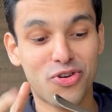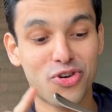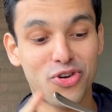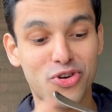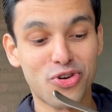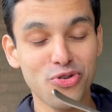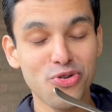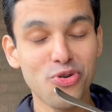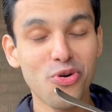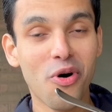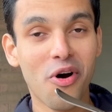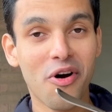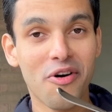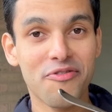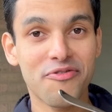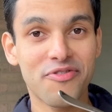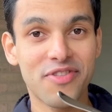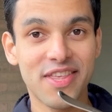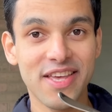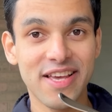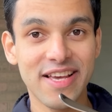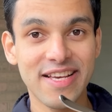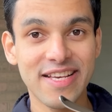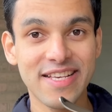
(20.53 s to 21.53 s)
two of
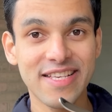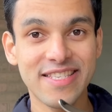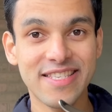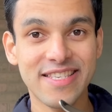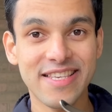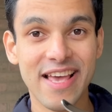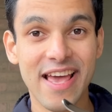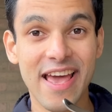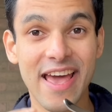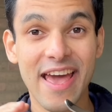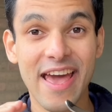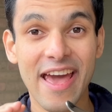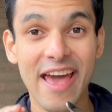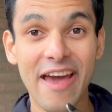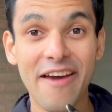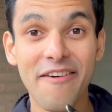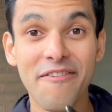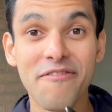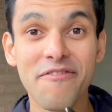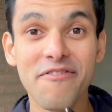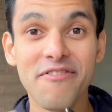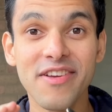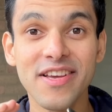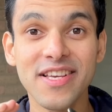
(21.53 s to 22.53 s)
these
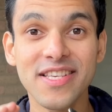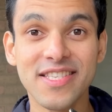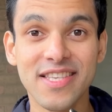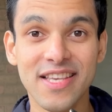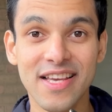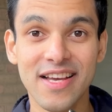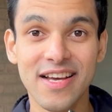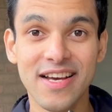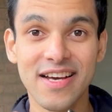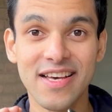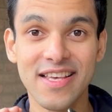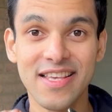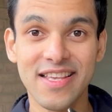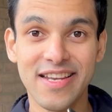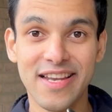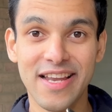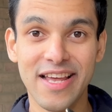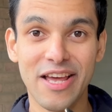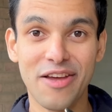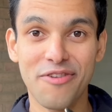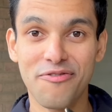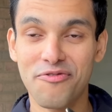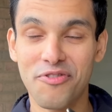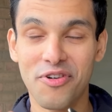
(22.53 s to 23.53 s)
every single
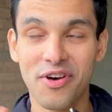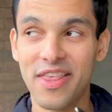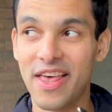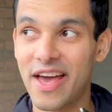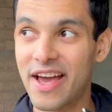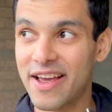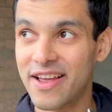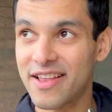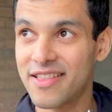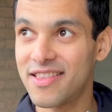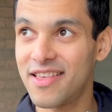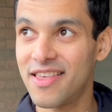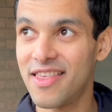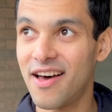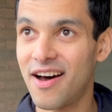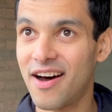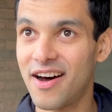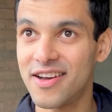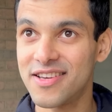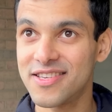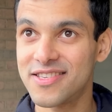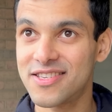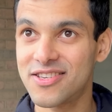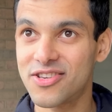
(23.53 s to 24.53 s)
day for like the
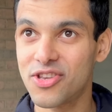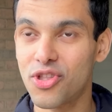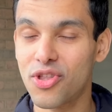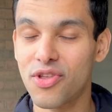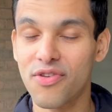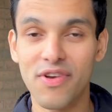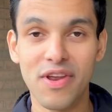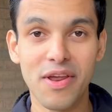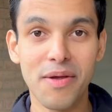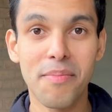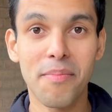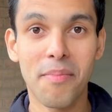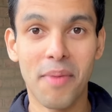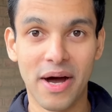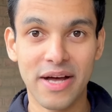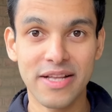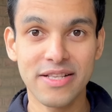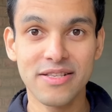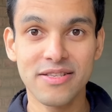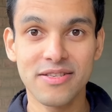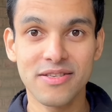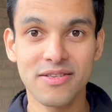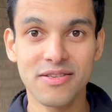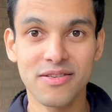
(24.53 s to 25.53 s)
last 3
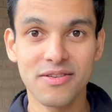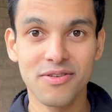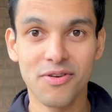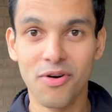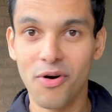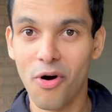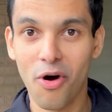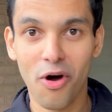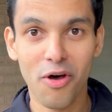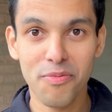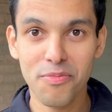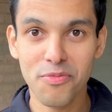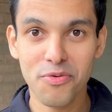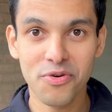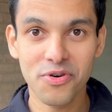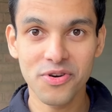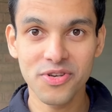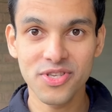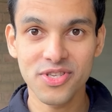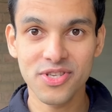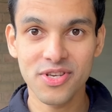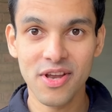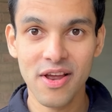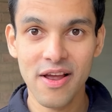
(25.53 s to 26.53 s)
months
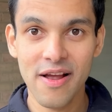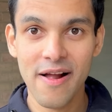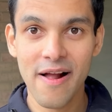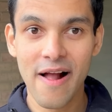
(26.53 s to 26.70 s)
almost.